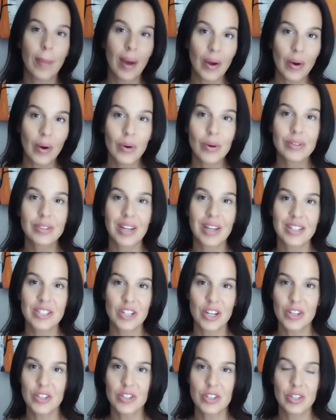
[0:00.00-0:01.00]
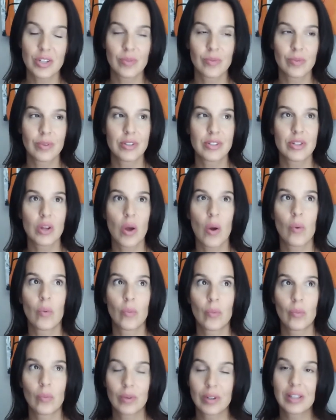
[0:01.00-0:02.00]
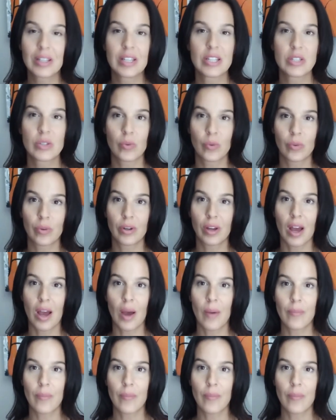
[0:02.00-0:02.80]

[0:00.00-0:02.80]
my whole digestion was really screwed up.